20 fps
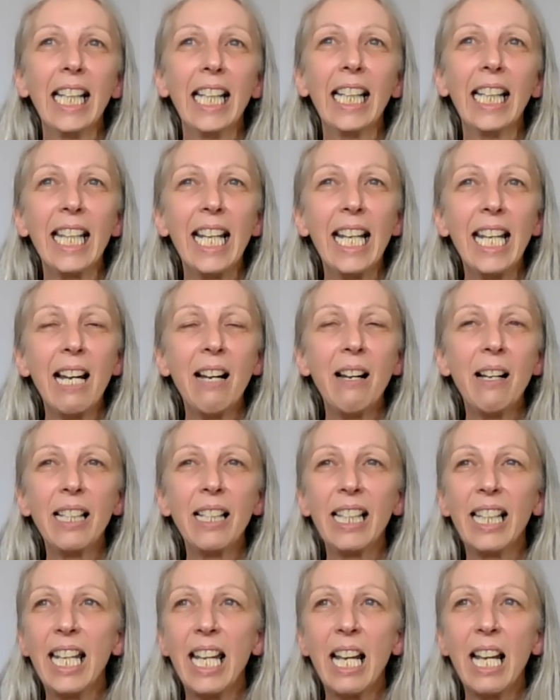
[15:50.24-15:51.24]
they
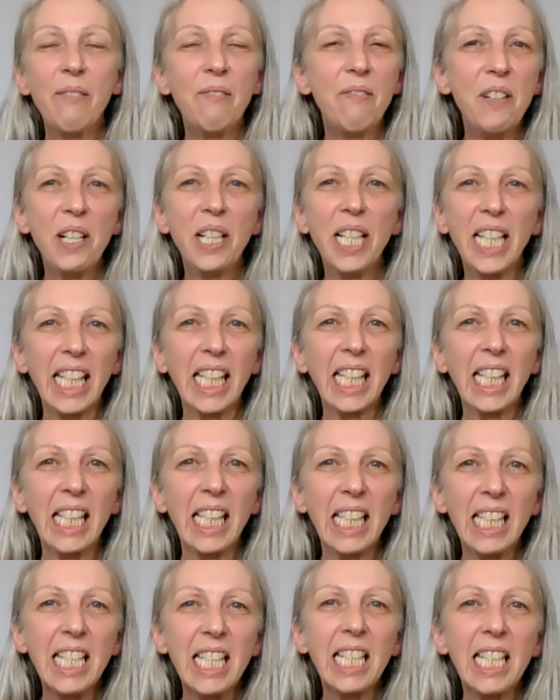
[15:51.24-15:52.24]
are very
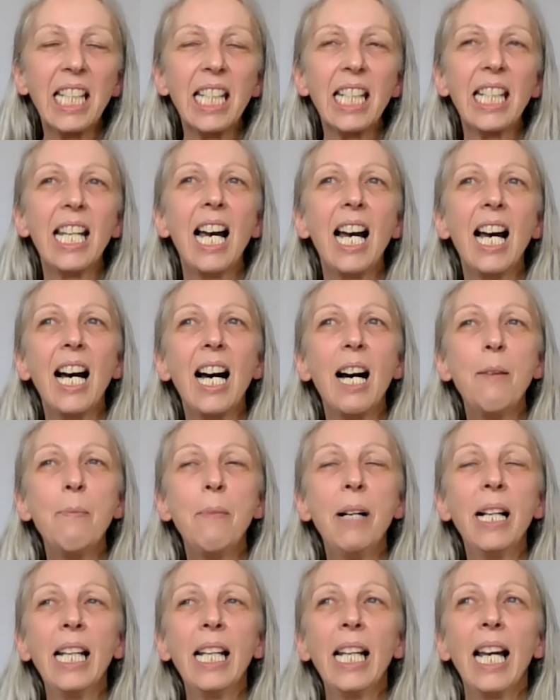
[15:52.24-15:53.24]
heaty,
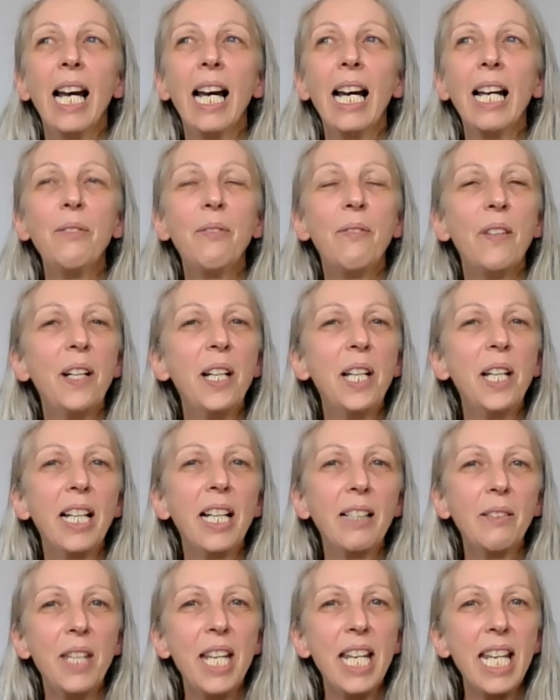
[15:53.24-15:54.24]
and
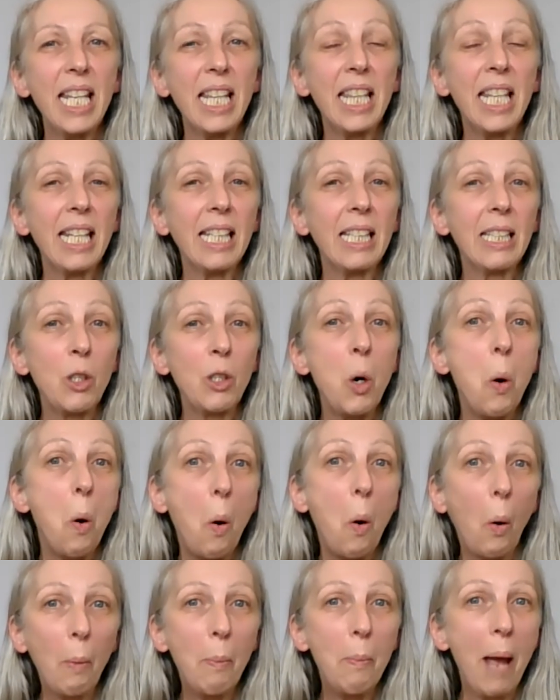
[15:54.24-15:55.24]
they
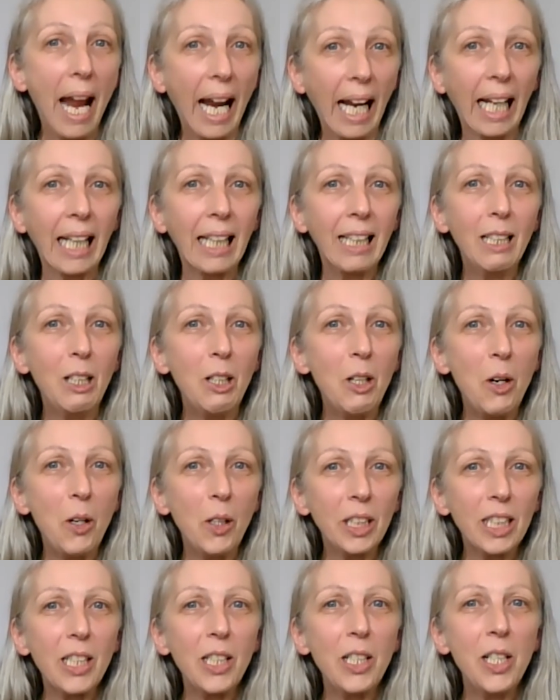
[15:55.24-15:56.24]
talk back a
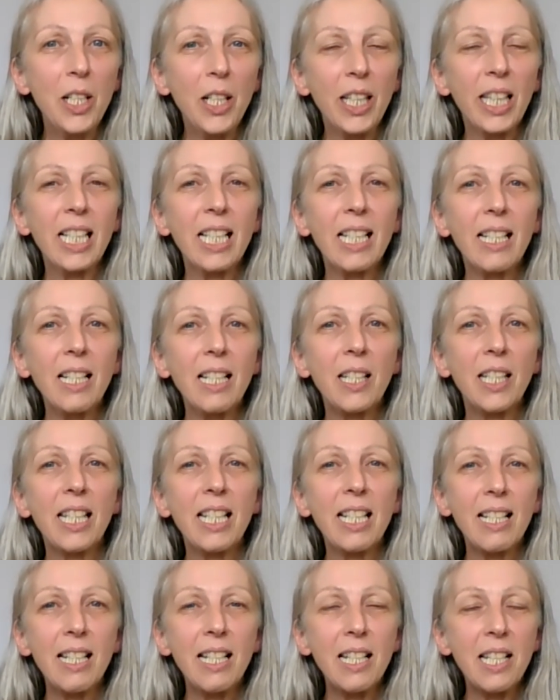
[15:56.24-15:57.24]
lot. This is
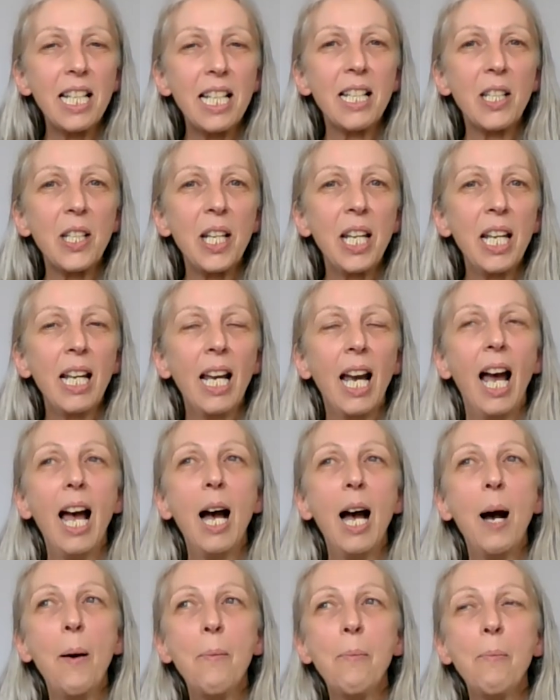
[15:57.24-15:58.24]
this
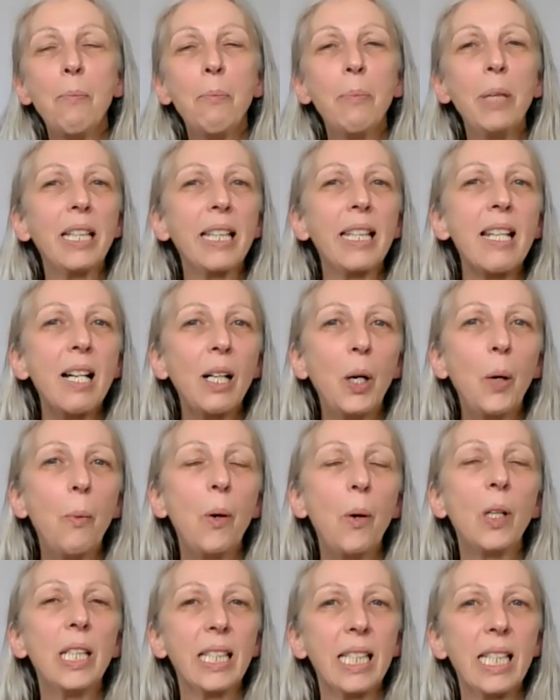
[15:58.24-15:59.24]
Pitta
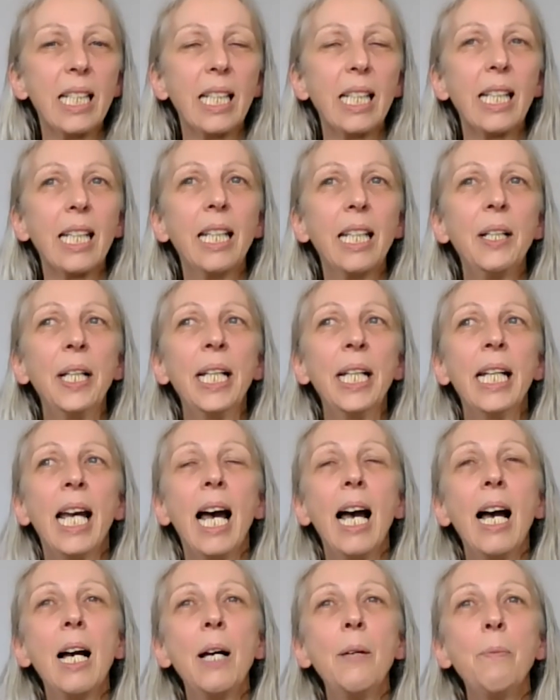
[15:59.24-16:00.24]
quality,
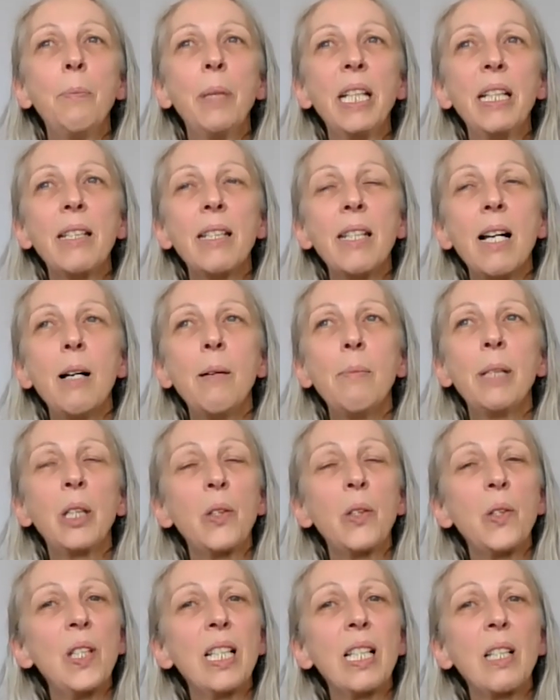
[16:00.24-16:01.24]
and Pitta,
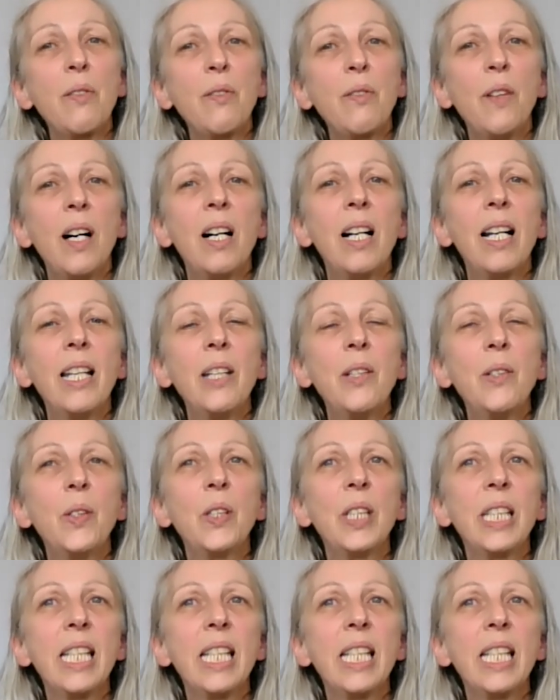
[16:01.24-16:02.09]
because it's fire,